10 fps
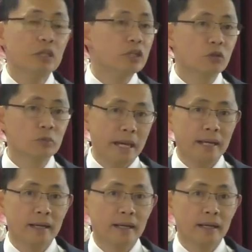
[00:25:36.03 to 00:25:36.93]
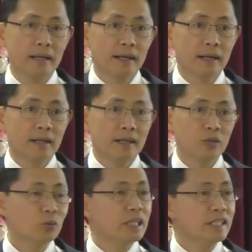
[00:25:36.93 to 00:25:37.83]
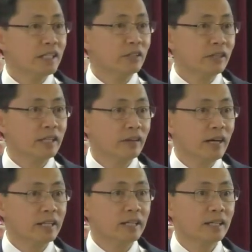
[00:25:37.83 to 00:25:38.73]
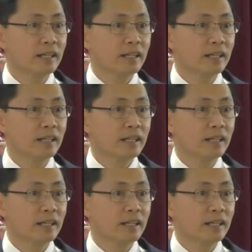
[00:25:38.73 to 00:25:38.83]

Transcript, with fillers: fully grown man? Too easy already, right?